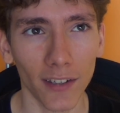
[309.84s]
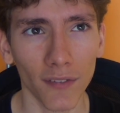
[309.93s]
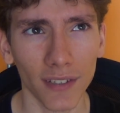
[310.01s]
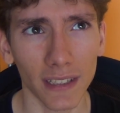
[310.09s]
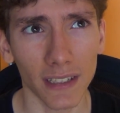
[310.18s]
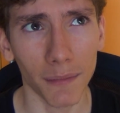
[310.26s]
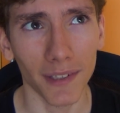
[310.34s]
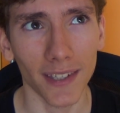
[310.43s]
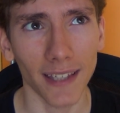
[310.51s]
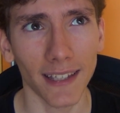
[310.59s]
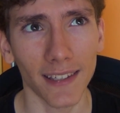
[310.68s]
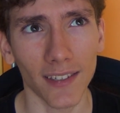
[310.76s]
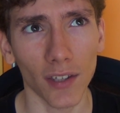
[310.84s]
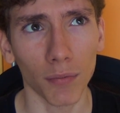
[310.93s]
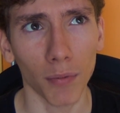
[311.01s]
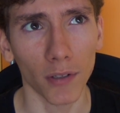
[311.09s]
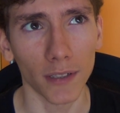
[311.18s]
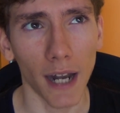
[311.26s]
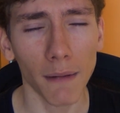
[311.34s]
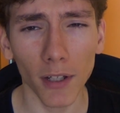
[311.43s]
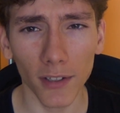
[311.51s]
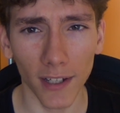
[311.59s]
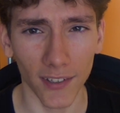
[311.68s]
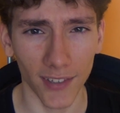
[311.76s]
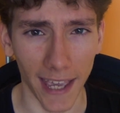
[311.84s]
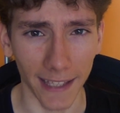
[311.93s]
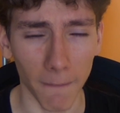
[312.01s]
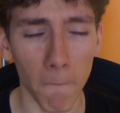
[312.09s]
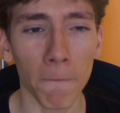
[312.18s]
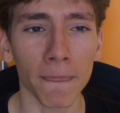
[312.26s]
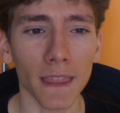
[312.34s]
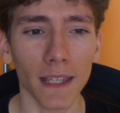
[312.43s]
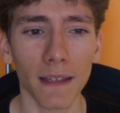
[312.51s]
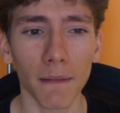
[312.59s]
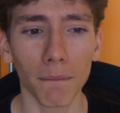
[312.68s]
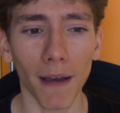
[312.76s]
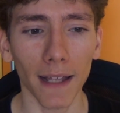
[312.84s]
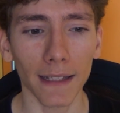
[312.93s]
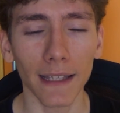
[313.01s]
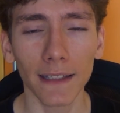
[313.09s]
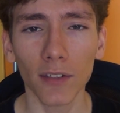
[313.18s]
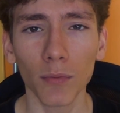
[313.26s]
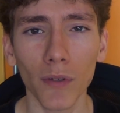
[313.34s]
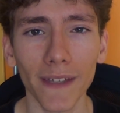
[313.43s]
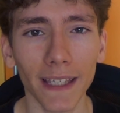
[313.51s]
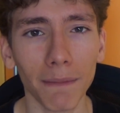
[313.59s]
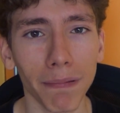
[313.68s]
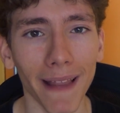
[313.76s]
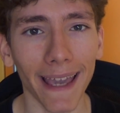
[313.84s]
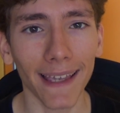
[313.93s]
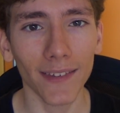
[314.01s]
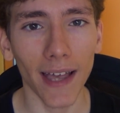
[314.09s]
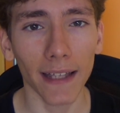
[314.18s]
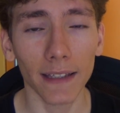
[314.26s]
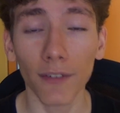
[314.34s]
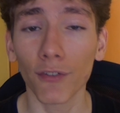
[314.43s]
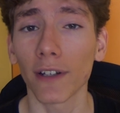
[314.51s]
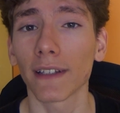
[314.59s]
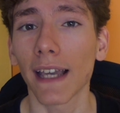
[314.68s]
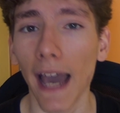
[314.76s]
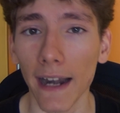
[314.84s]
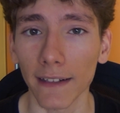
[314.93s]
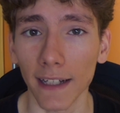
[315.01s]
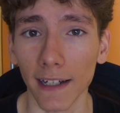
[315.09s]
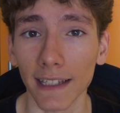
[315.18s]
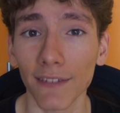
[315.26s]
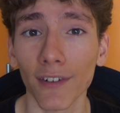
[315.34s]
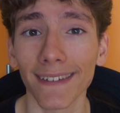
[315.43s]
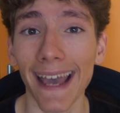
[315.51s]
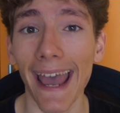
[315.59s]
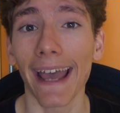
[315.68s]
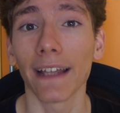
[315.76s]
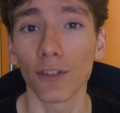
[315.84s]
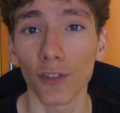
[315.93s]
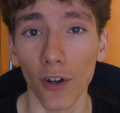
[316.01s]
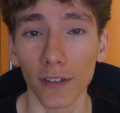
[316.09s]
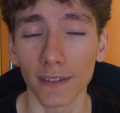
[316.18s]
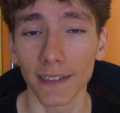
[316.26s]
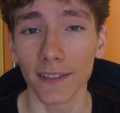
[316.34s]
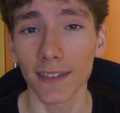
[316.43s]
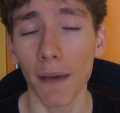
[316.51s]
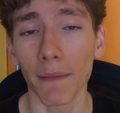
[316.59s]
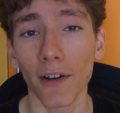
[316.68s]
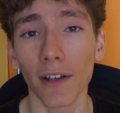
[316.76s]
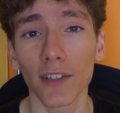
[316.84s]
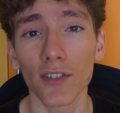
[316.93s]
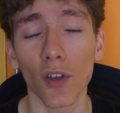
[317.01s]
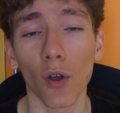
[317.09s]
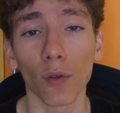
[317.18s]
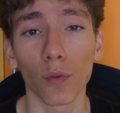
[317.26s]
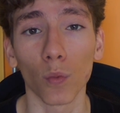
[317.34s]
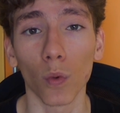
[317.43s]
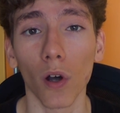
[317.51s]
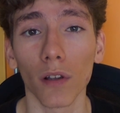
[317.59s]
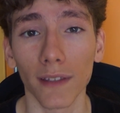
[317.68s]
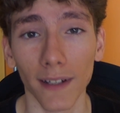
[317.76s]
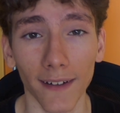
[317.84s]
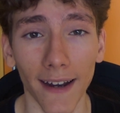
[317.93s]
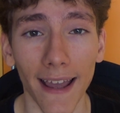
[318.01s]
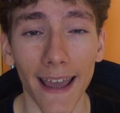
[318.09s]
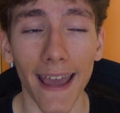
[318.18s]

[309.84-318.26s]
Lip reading: is something that I must say that is a spoiler. I'm not gonna say it. But in this movie, he plays a different character, a different android. This time around, it's called Walter.